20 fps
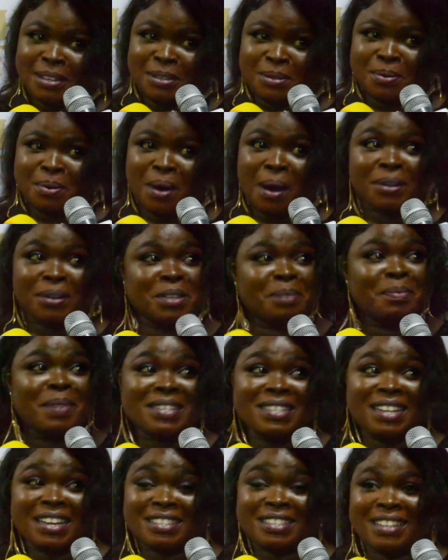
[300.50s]
I was a business
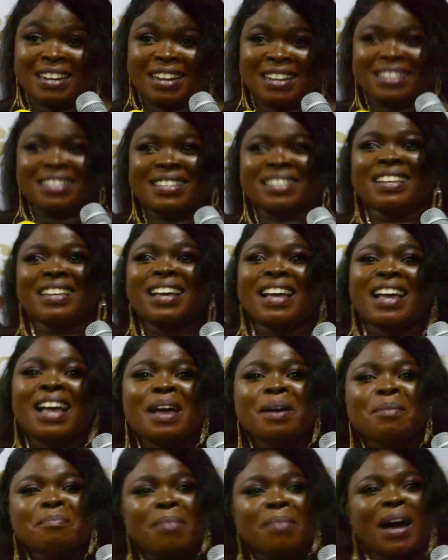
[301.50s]
student.
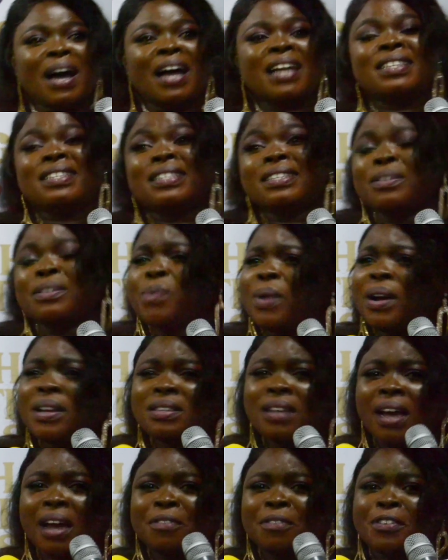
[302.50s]
But once I
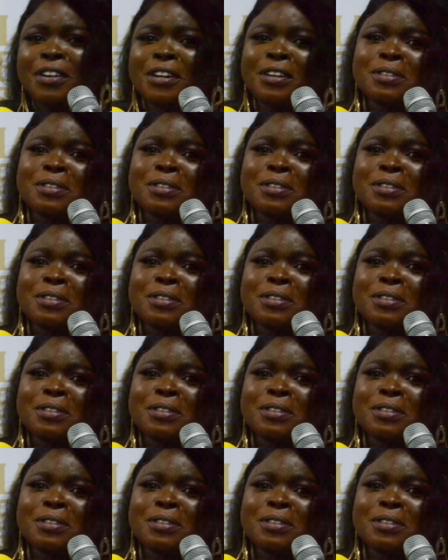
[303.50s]
finished school,